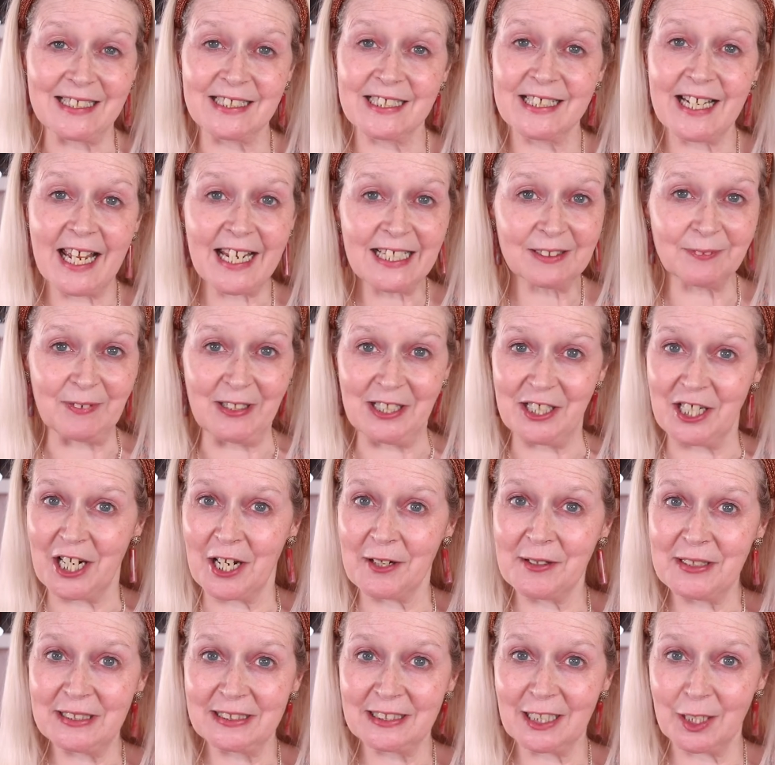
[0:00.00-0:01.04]
Today's video
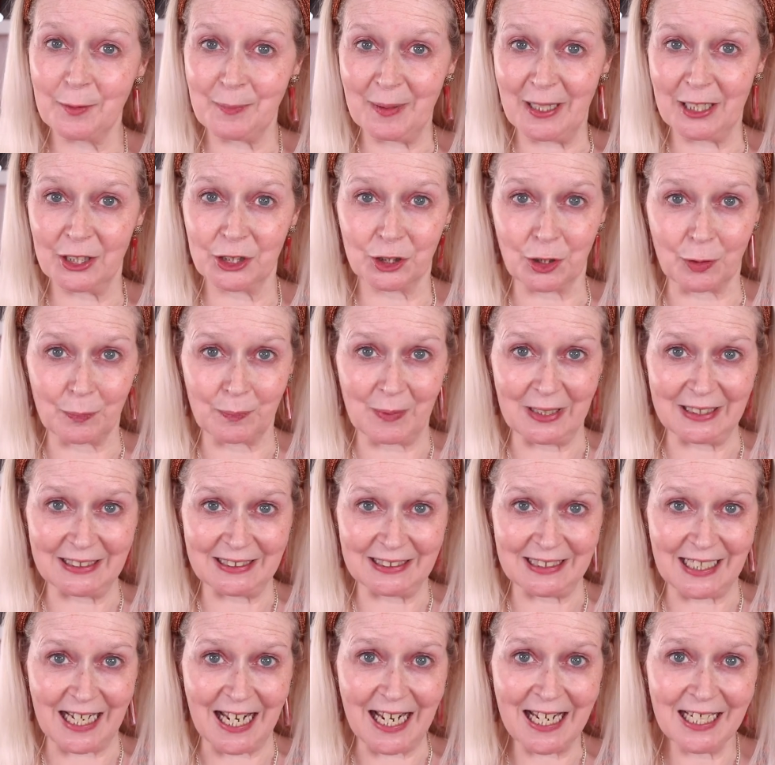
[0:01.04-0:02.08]
is going to be a shop my
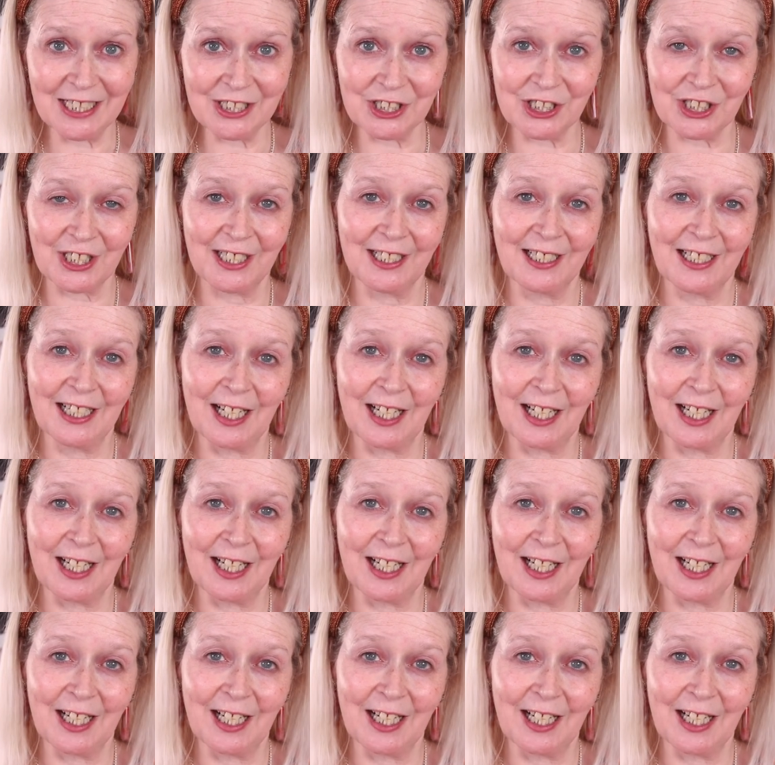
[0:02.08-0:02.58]
stash.